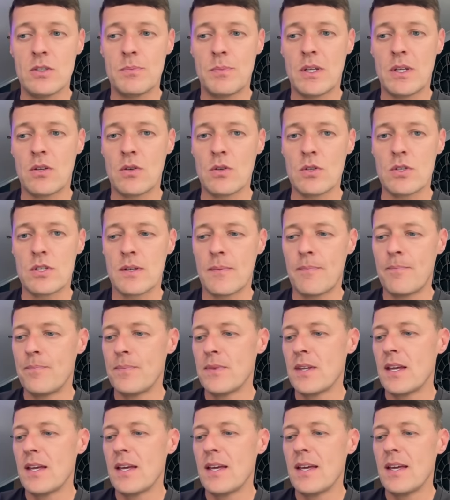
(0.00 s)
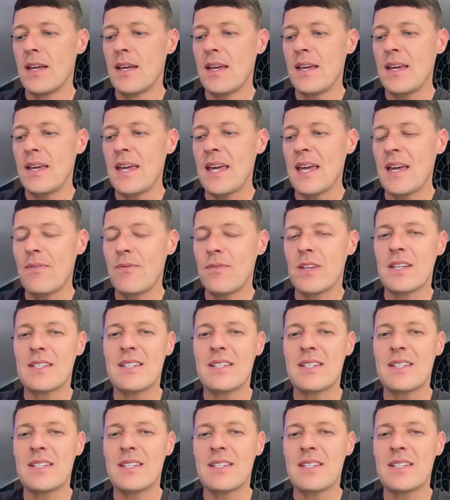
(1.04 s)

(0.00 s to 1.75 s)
because if there's